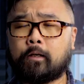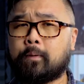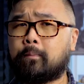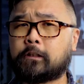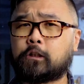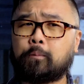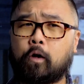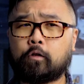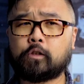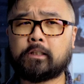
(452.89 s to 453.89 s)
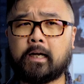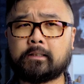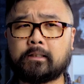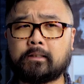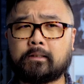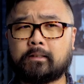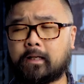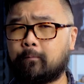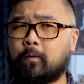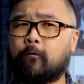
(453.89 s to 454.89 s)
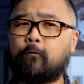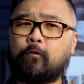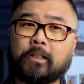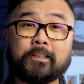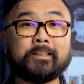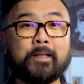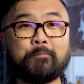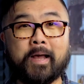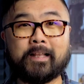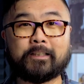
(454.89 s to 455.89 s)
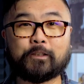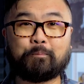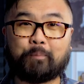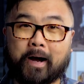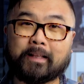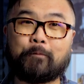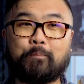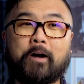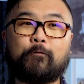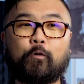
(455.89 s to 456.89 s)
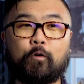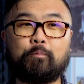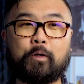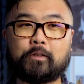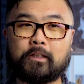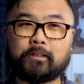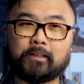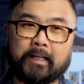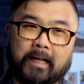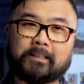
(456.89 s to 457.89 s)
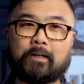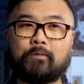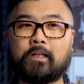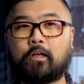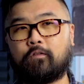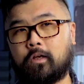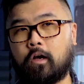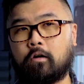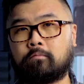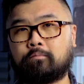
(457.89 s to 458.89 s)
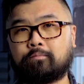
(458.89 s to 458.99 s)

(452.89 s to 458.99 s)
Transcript: They'll be much smaller sizes that can be efficiently managed by the buffer built into the 870 QVO.